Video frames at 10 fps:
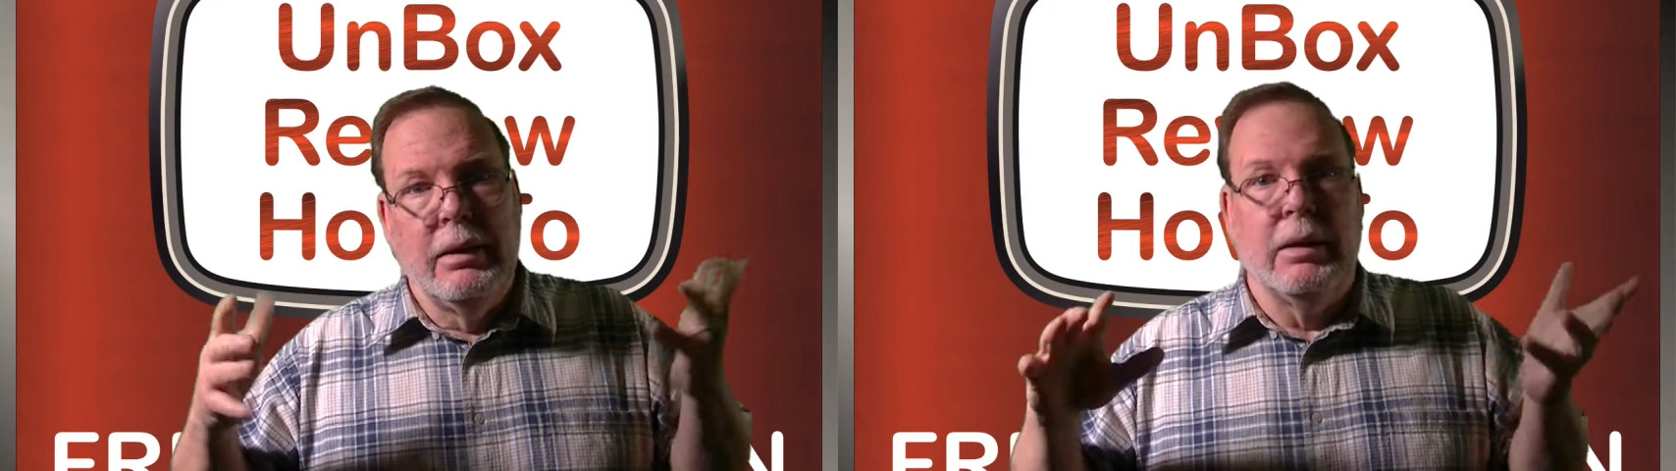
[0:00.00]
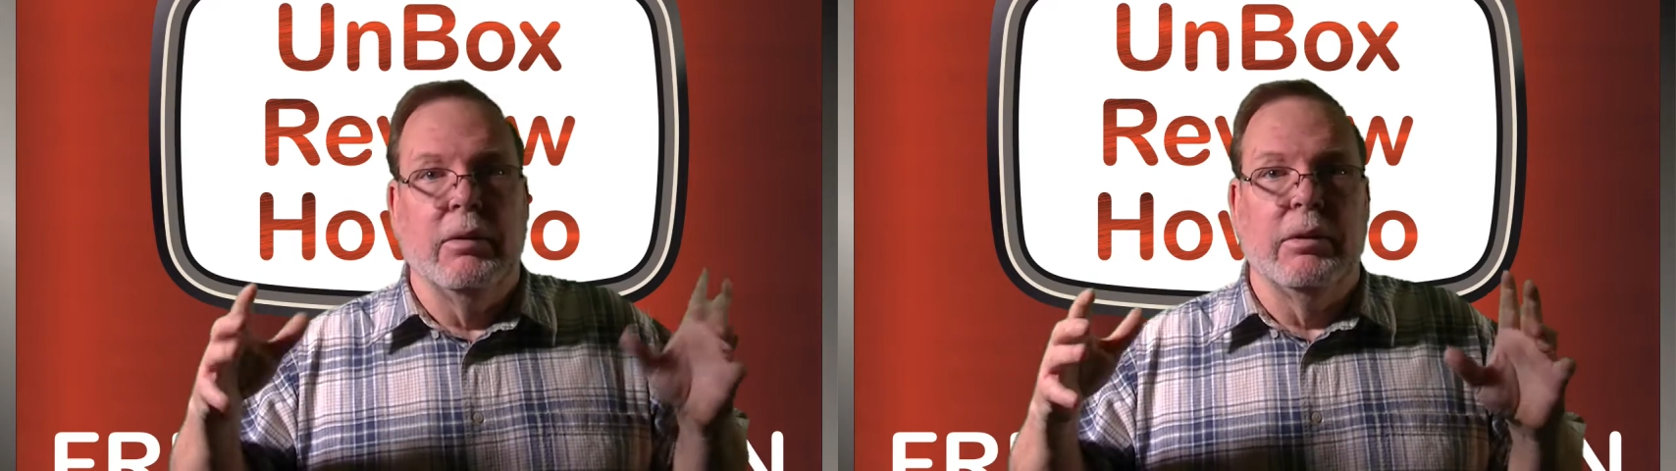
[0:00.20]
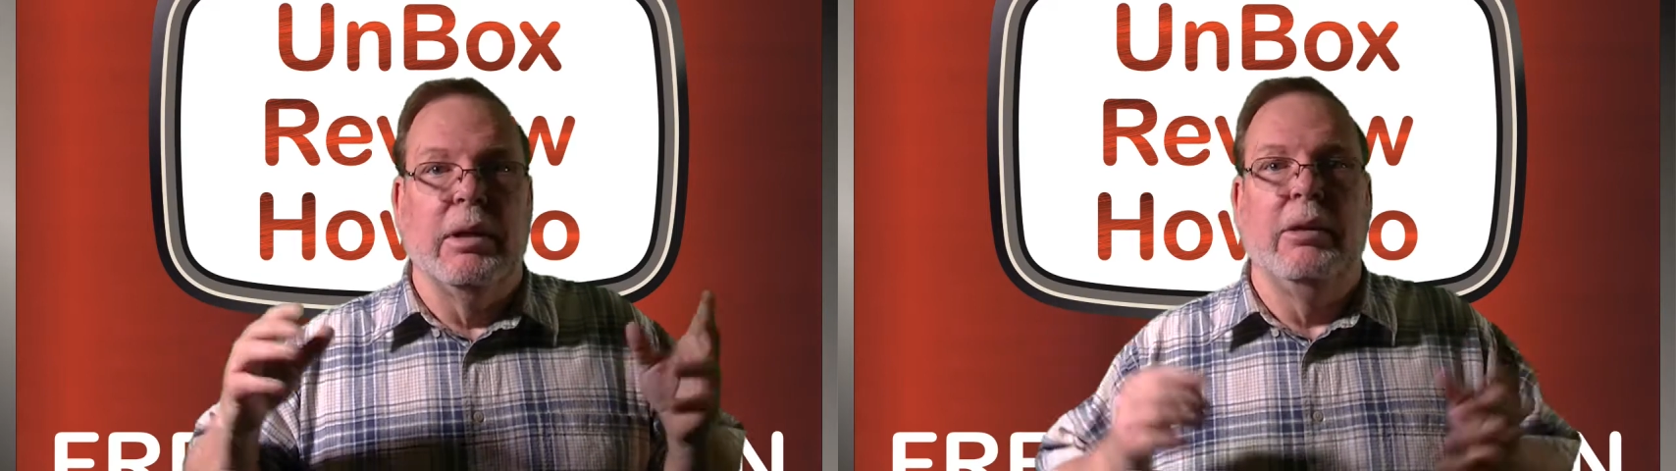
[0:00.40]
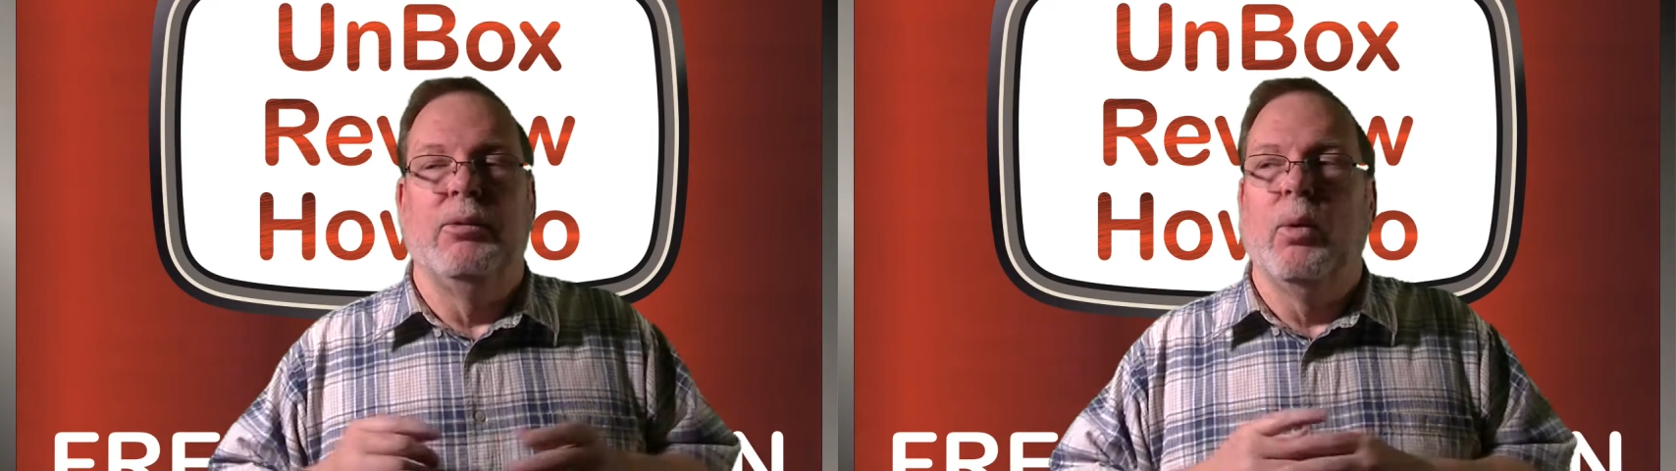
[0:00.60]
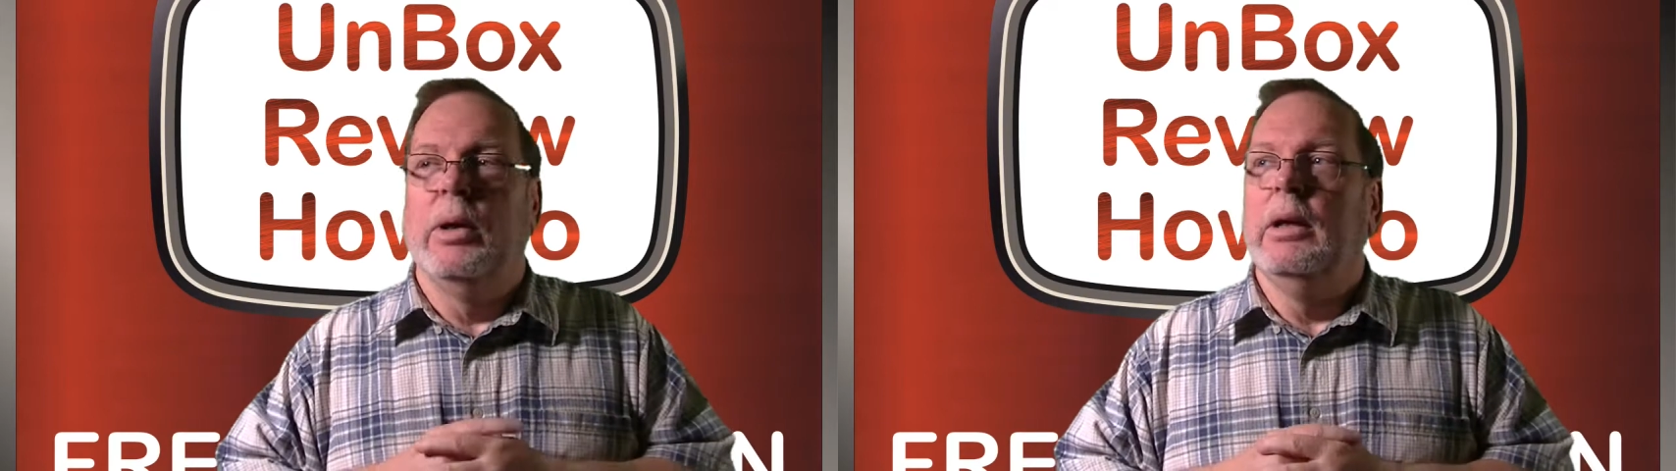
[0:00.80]
give or take
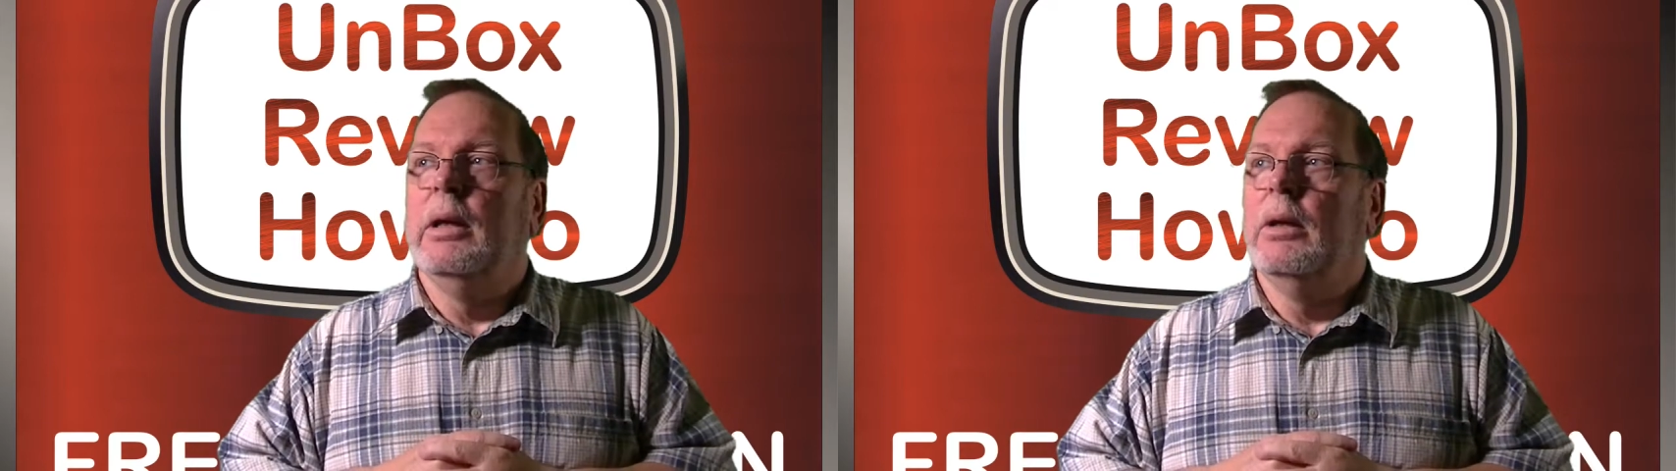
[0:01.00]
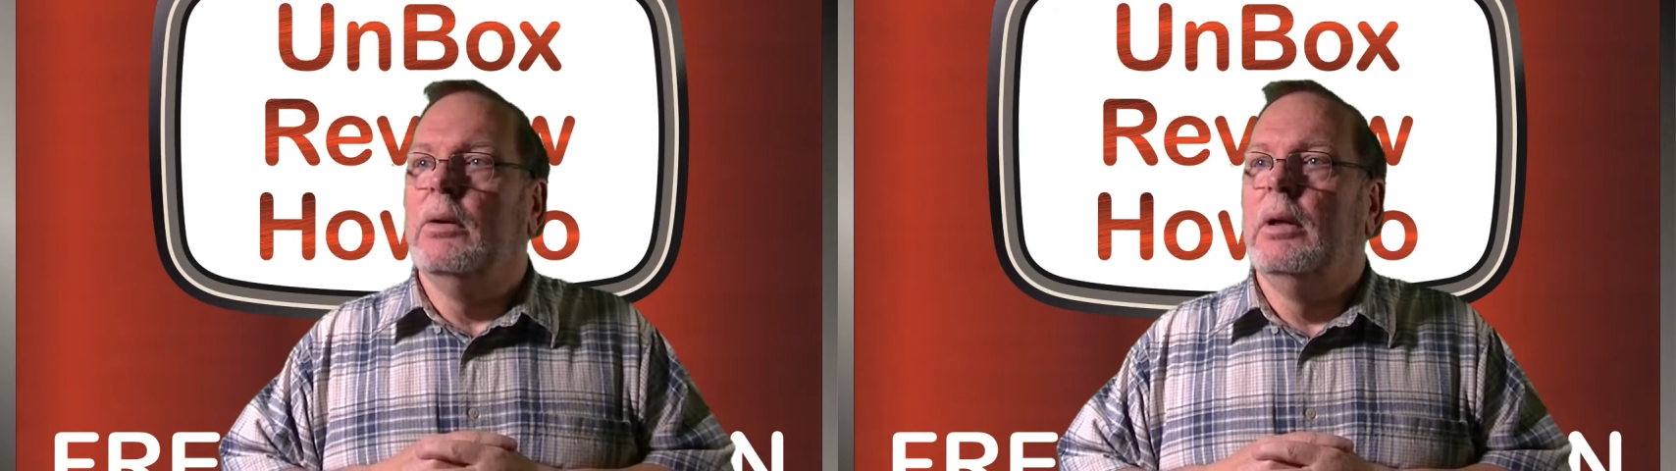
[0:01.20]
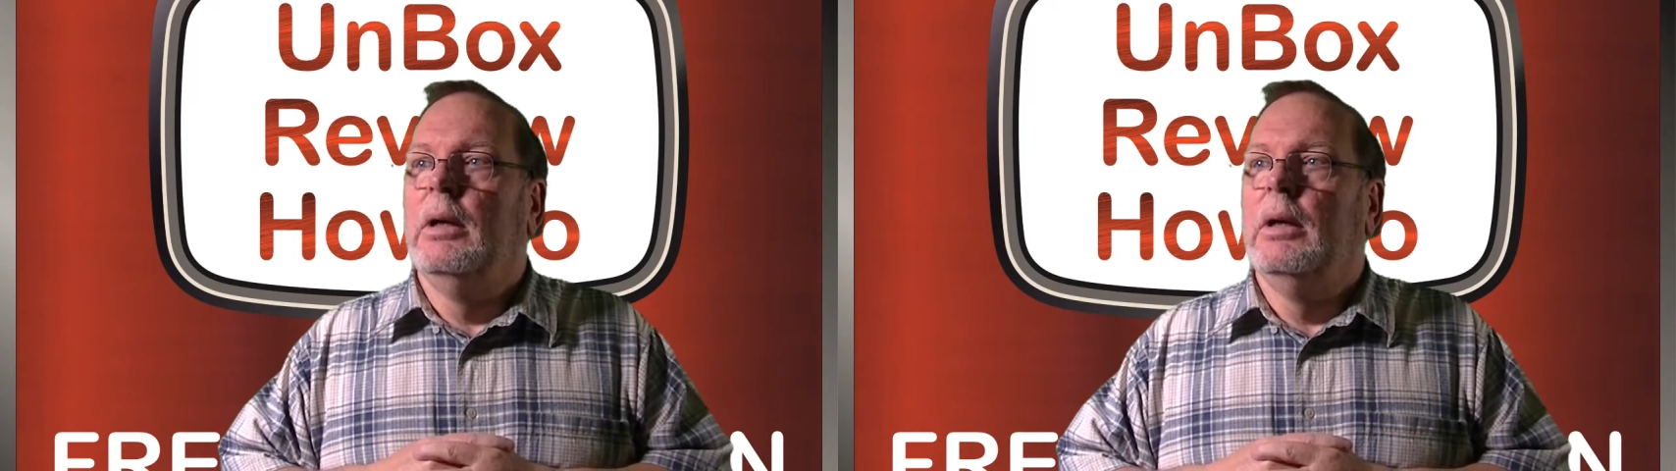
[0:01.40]
40 to go.